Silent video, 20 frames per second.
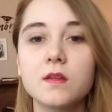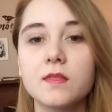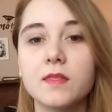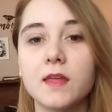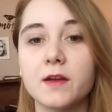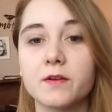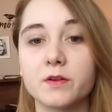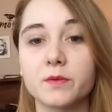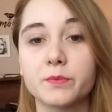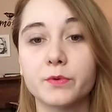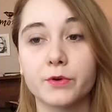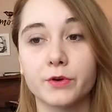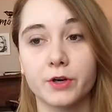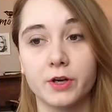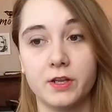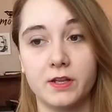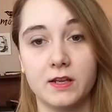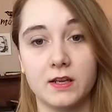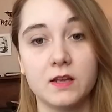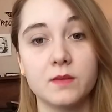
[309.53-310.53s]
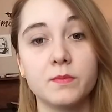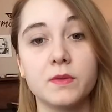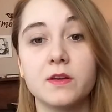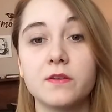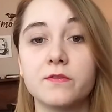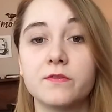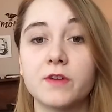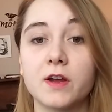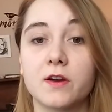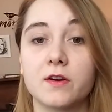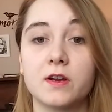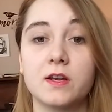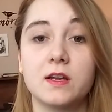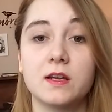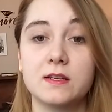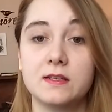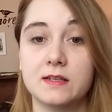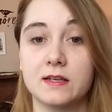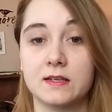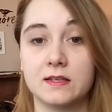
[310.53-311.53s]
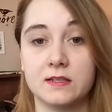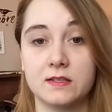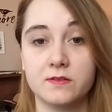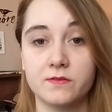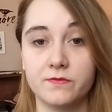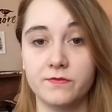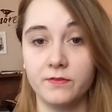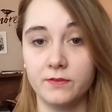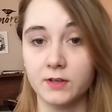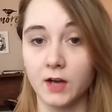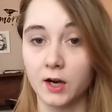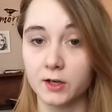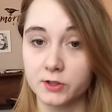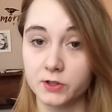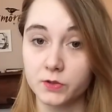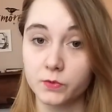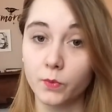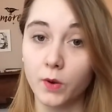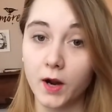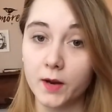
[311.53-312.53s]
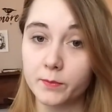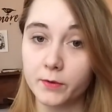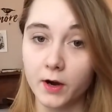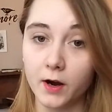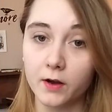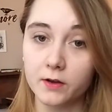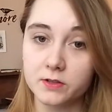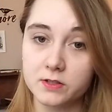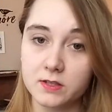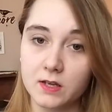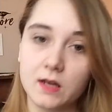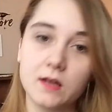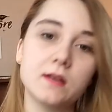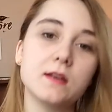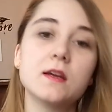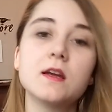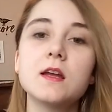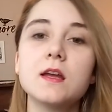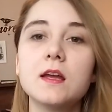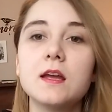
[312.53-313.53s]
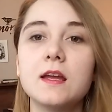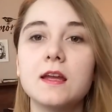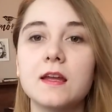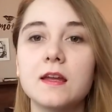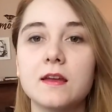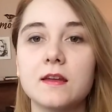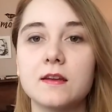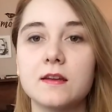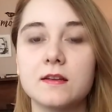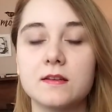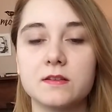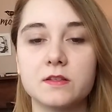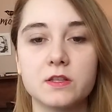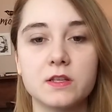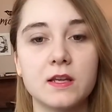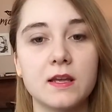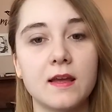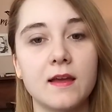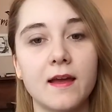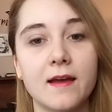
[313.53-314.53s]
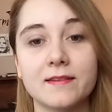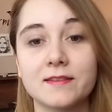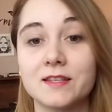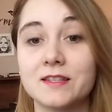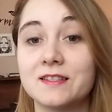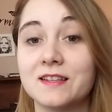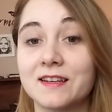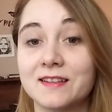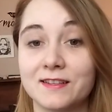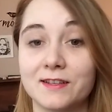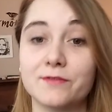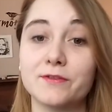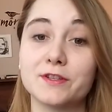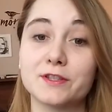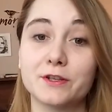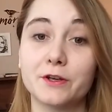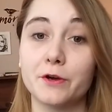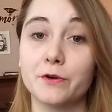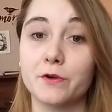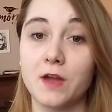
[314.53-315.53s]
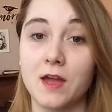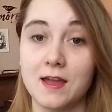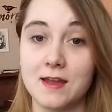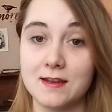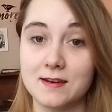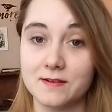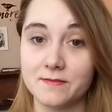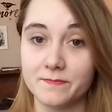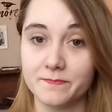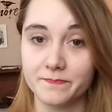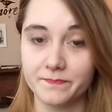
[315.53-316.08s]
They reported it can be very addictive. Dr. Wybrow said it is as addictive as cocaine.